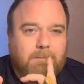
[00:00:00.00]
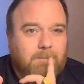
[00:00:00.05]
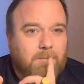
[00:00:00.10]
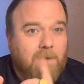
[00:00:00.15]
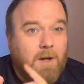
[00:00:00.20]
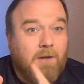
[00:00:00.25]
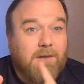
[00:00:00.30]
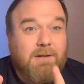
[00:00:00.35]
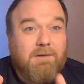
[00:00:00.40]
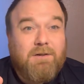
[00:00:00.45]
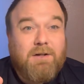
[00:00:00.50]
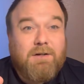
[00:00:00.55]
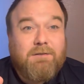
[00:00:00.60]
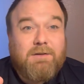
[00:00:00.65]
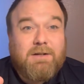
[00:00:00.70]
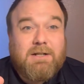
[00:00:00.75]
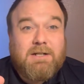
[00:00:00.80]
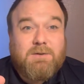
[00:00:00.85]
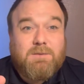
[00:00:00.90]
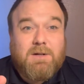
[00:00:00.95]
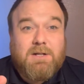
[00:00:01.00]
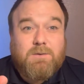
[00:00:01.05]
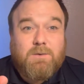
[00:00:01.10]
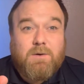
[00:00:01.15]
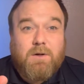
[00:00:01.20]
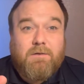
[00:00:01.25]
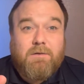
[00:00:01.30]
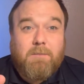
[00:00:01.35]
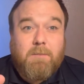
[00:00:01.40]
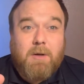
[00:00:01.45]
I definitely think this one's
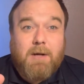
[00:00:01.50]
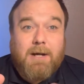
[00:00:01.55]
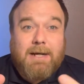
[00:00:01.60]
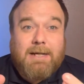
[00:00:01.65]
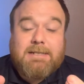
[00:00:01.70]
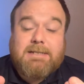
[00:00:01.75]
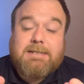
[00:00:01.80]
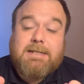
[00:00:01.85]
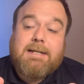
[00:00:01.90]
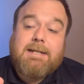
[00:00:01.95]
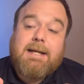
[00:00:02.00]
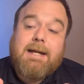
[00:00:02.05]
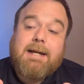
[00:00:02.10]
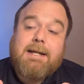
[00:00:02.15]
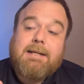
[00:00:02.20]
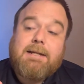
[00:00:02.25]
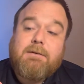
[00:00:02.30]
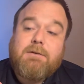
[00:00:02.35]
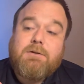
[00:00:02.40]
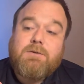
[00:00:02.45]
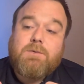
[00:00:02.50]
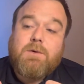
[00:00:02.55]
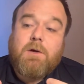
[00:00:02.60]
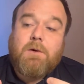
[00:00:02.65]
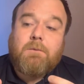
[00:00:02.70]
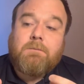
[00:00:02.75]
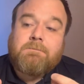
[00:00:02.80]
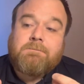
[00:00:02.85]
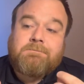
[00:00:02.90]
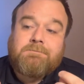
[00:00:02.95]
worth a buy. Let's get that in there as
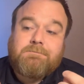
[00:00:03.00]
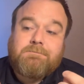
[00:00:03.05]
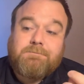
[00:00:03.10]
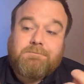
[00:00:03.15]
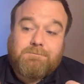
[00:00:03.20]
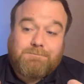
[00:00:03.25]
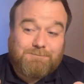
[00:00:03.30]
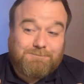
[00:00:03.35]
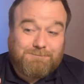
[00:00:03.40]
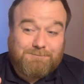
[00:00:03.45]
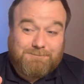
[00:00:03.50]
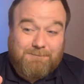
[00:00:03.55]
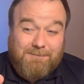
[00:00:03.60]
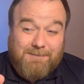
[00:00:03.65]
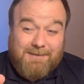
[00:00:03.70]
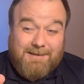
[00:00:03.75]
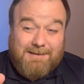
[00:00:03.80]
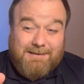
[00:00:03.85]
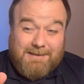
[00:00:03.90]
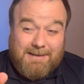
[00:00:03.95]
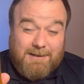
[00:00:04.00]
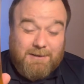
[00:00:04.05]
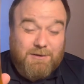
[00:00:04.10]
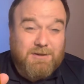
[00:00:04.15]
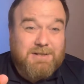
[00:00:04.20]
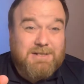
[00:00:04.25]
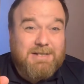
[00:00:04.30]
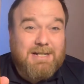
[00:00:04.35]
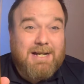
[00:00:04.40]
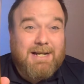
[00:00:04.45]
well. But I've
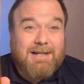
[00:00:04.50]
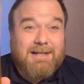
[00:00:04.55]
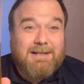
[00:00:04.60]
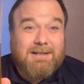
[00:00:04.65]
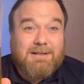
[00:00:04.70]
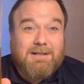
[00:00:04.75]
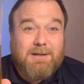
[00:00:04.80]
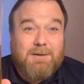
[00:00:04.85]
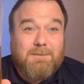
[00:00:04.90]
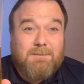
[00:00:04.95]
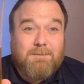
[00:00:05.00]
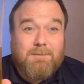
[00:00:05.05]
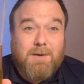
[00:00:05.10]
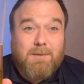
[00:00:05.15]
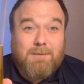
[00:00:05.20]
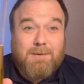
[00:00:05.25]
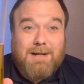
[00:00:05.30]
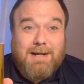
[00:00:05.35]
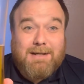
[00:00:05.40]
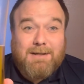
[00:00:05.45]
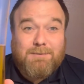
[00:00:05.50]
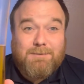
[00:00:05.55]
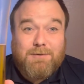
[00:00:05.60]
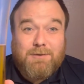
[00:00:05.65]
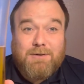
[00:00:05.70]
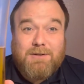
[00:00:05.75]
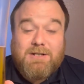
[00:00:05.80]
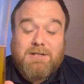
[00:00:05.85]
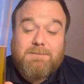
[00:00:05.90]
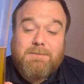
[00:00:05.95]
got to say, I'm glad I'm
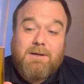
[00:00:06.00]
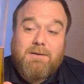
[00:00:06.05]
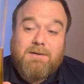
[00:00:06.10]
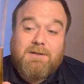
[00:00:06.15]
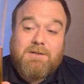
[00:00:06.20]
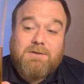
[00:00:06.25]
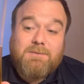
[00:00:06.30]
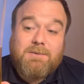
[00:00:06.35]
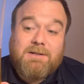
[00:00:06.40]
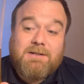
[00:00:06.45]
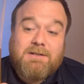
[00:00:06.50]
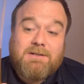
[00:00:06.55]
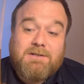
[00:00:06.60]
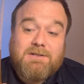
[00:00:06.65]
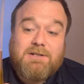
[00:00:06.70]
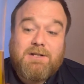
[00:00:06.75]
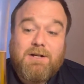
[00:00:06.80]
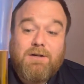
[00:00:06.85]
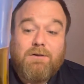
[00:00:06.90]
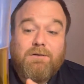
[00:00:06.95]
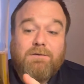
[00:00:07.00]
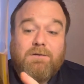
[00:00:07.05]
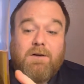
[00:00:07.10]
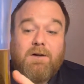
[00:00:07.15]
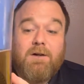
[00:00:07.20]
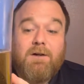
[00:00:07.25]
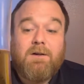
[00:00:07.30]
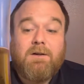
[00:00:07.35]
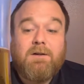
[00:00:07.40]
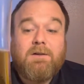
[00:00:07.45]
doing this Polish week, because so
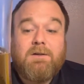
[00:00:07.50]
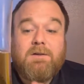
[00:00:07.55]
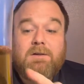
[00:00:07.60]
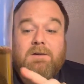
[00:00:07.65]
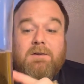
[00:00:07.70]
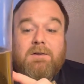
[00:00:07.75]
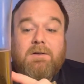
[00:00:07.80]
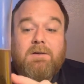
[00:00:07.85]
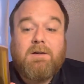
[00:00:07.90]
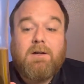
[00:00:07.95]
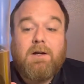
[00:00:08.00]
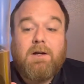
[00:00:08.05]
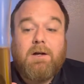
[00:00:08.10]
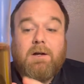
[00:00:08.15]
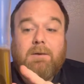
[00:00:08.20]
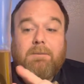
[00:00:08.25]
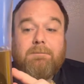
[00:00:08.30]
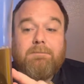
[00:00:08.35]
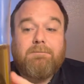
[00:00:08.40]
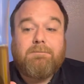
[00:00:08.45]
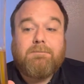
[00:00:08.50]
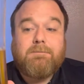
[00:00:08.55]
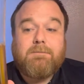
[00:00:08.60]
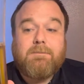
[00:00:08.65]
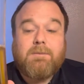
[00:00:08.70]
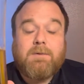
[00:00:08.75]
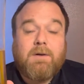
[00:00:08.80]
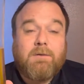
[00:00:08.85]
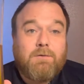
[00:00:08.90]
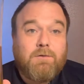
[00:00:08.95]
far,
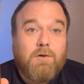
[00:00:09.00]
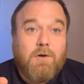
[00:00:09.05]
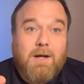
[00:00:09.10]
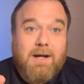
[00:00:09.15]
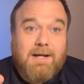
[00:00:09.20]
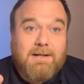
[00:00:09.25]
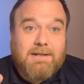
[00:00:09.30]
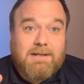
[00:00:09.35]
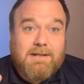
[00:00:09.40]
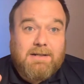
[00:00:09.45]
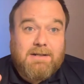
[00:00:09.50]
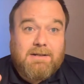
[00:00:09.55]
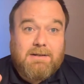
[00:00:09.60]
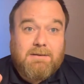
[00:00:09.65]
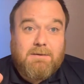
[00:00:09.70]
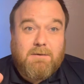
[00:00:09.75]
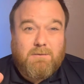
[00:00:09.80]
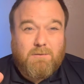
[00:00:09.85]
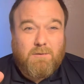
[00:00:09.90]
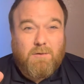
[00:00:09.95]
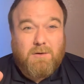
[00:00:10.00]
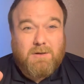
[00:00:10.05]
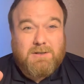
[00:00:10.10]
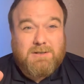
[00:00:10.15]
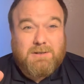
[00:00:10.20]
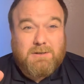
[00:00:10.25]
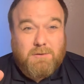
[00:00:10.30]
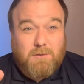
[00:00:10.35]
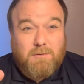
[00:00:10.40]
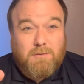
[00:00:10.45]
I've not had any, what
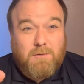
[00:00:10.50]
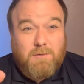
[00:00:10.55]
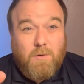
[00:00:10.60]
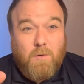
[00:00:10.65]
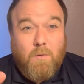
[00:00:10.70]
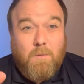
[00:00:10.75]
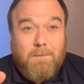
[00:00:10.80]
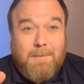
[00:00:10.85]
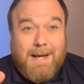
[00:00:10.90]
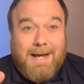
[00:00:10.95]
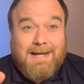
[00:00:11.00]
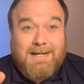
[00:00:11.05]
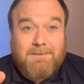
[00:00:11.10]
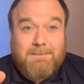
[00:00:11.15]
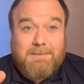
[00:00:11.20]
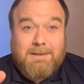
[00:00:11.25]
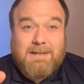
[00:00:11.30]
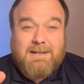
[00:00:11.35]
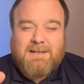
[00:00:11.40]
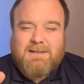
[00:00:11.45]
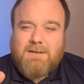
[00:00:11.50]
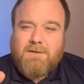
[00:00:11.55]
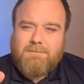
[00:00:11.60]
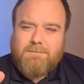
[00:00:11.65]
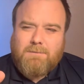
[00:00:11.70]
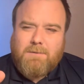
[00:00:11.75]
I'd call, bad beers.